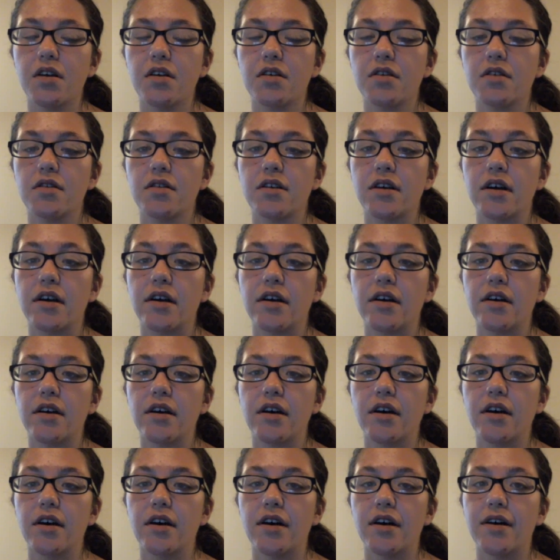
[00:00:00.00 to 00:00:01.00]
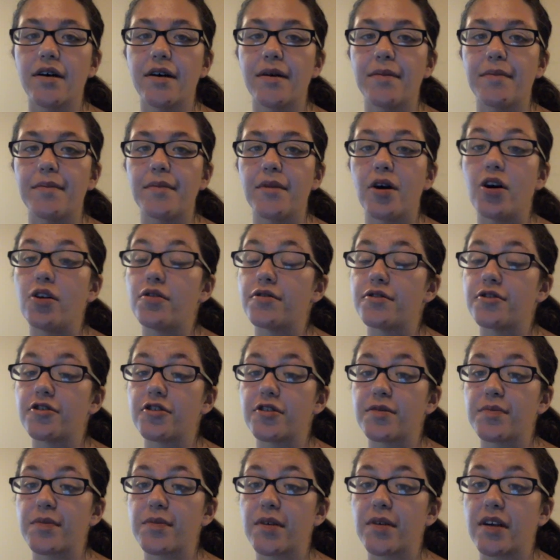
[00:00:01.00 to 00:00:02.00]
the
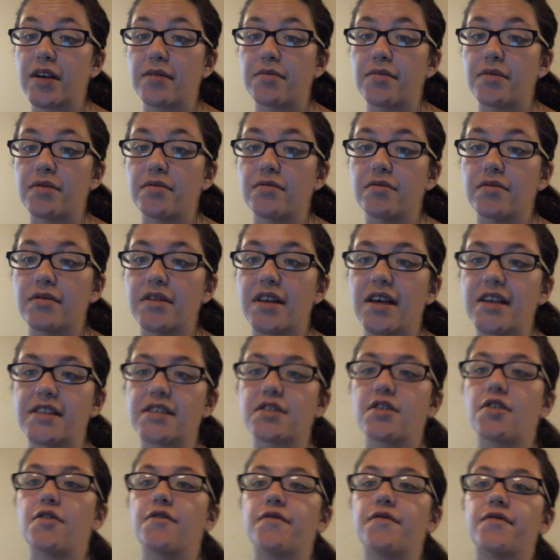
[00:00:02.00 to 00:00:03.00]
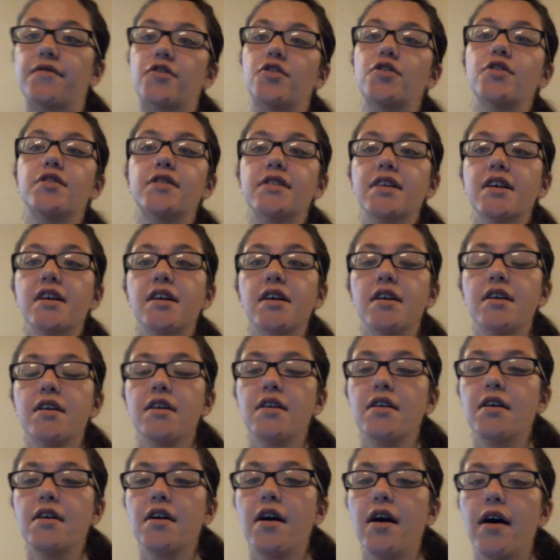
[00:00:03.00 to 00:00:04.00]
alters become less covert.
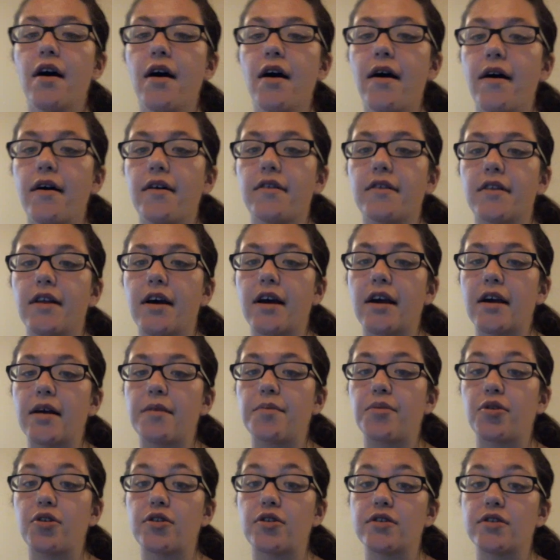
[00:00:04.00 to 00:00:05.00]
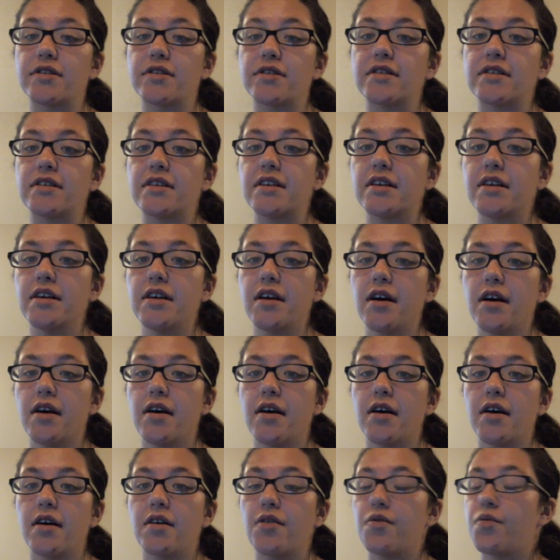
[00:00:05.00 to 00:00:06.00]
Like, personally,
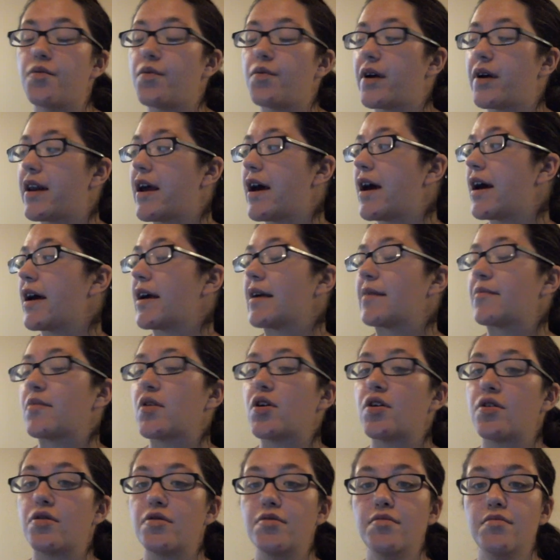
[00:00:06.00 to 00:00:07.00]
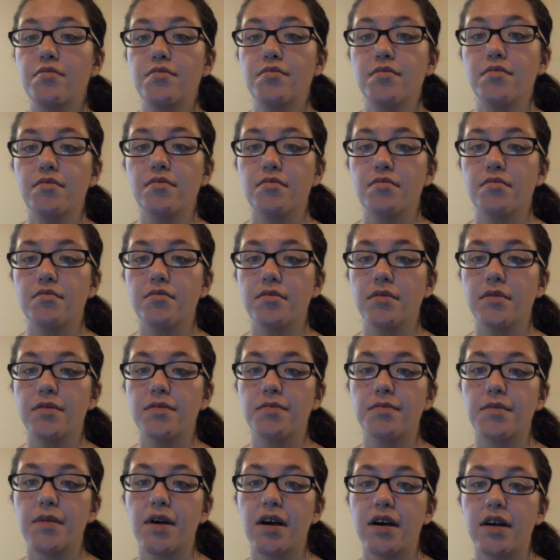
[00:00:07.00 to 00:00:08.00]
when I'm home,
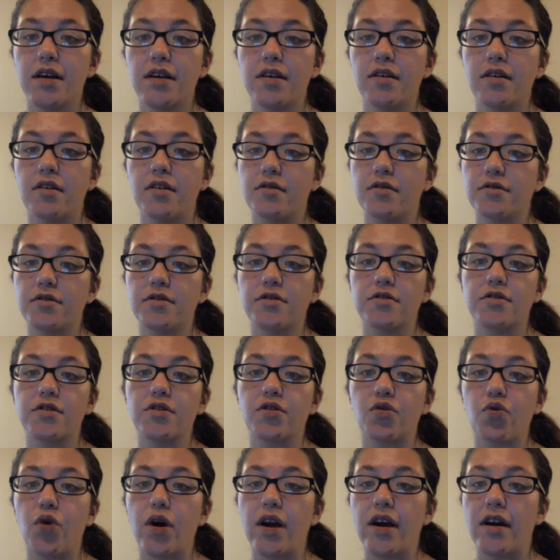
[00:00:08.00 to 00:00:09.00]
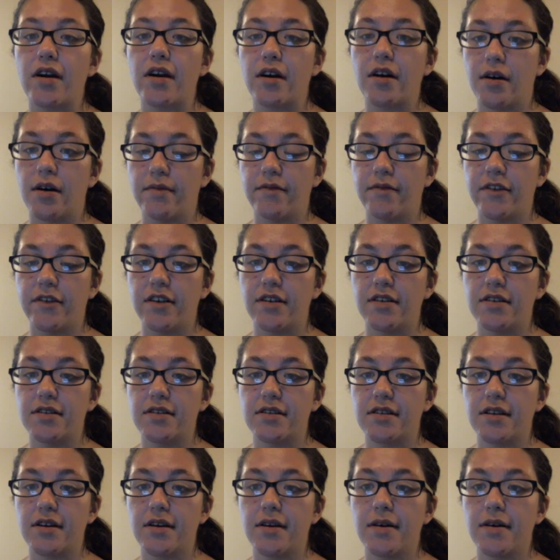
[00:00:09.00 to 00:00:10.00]
my alters are quite obvious